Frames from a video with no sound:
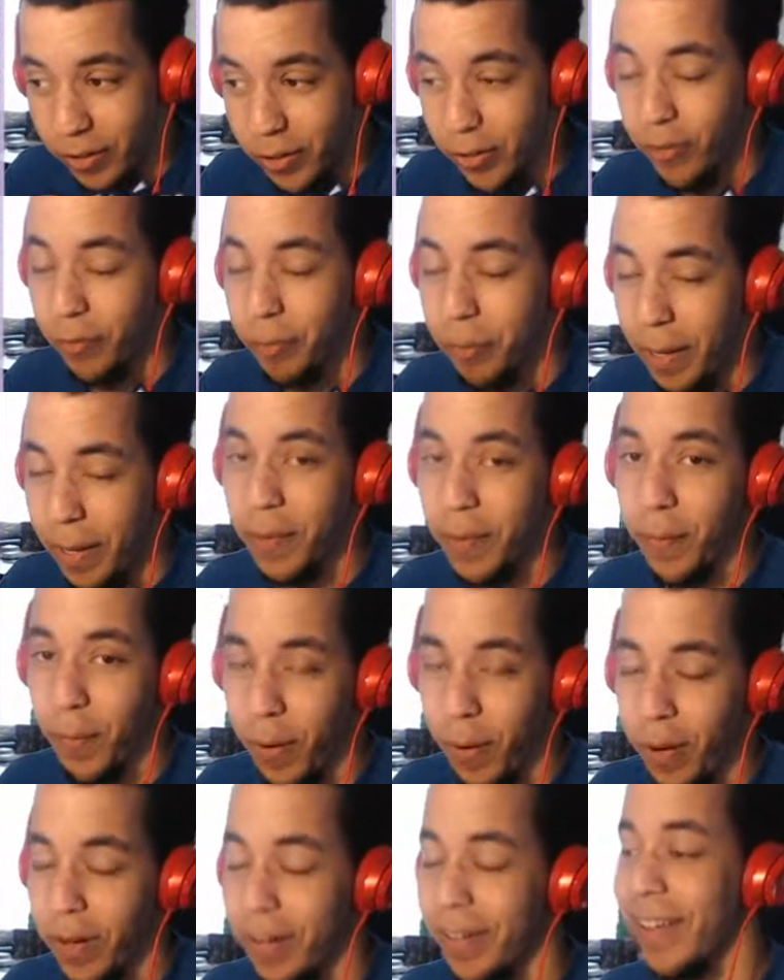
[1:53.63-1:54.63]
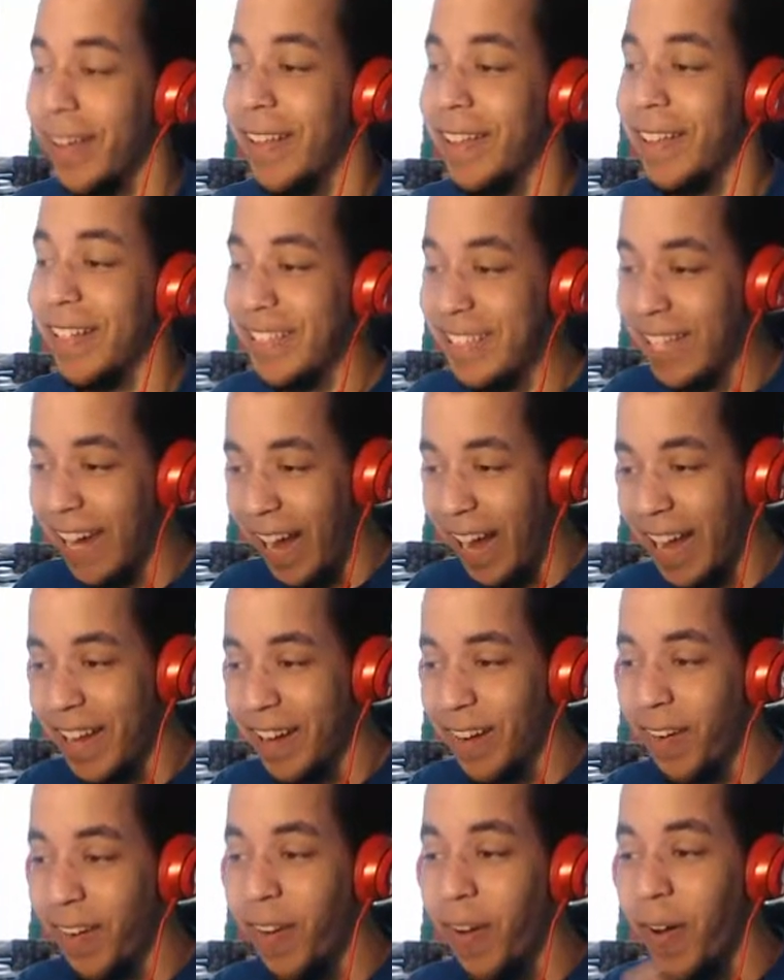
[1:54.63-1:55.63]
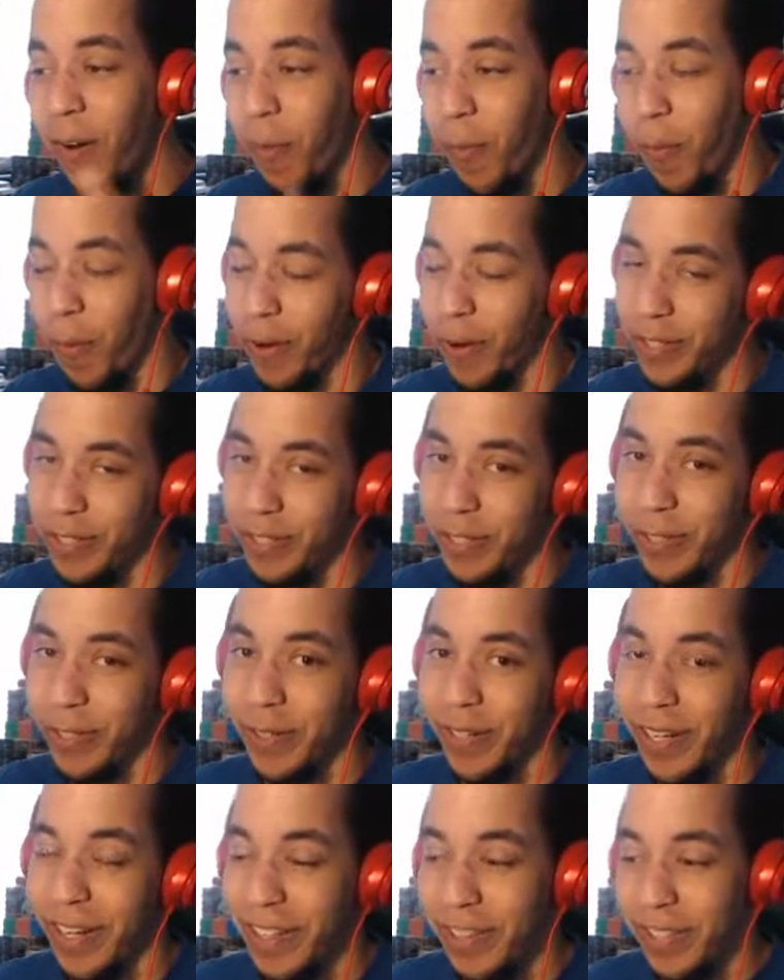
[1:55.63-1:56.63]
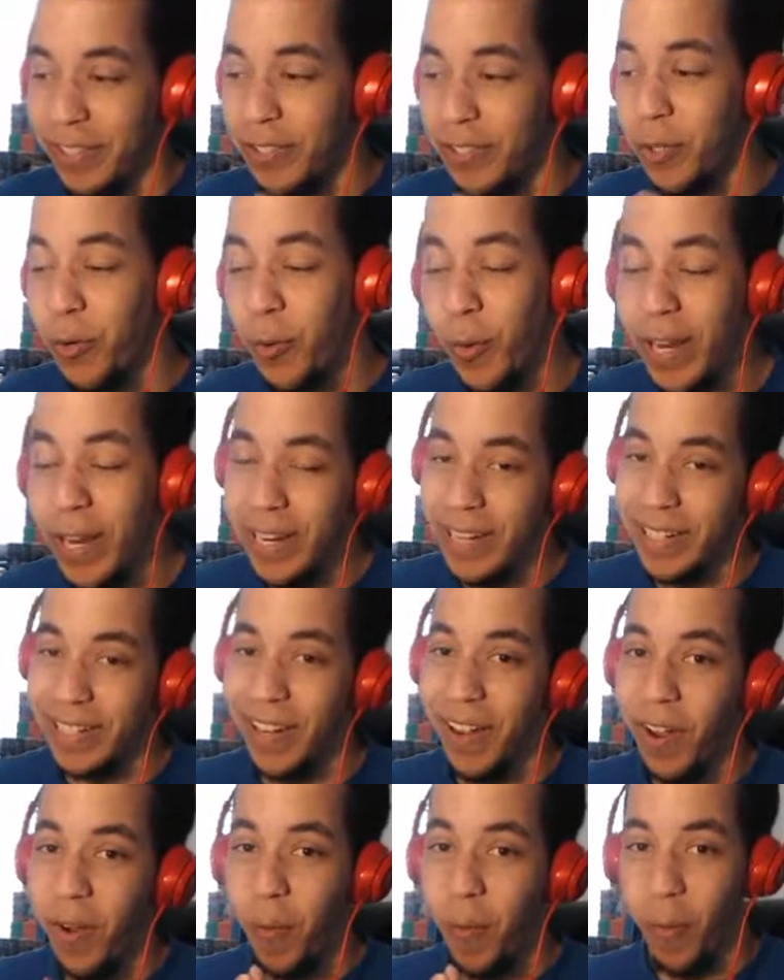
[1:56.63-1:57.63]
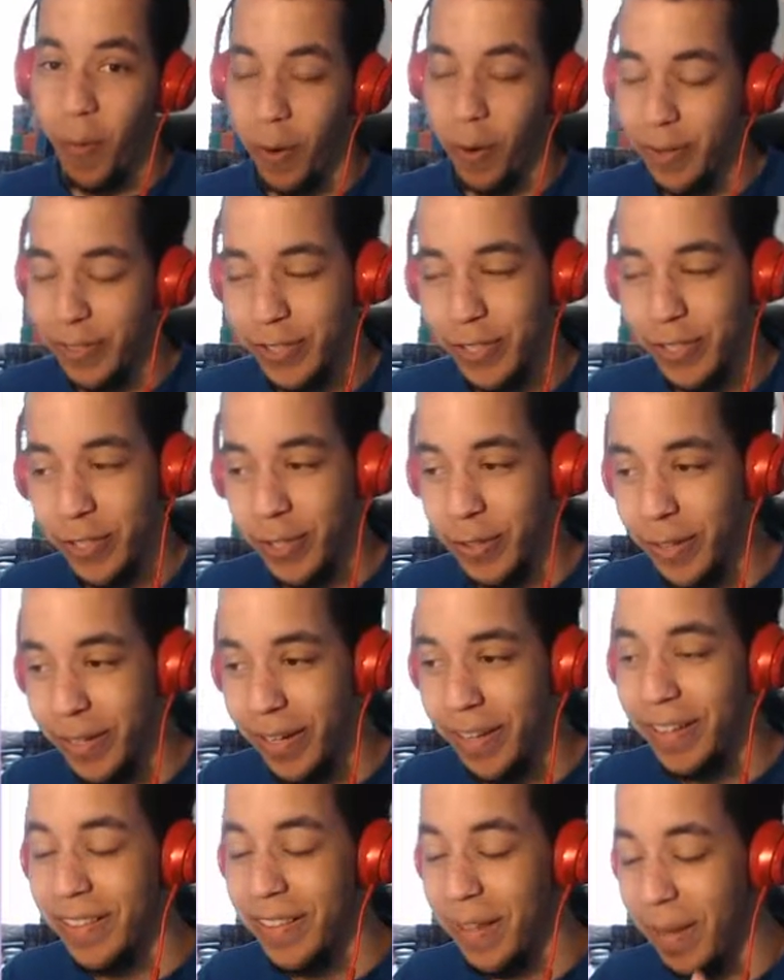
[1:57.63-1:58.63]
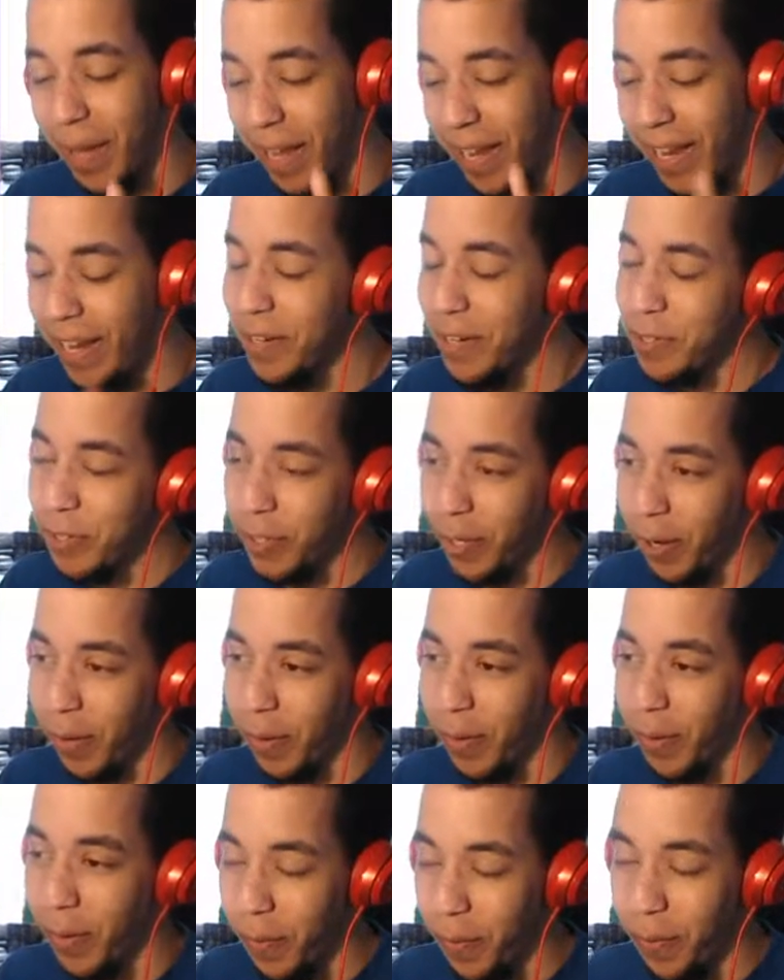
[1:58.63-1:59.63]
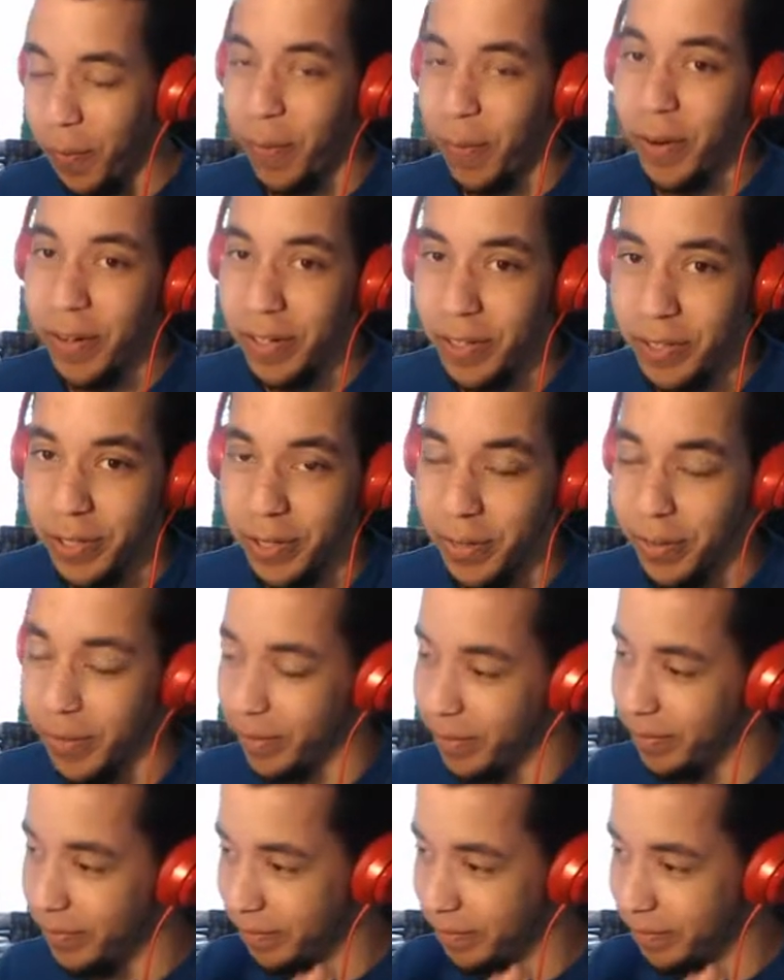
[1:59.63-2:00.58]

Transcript: You've been warned. The title warned you. The tweet warned you. The intro warned you.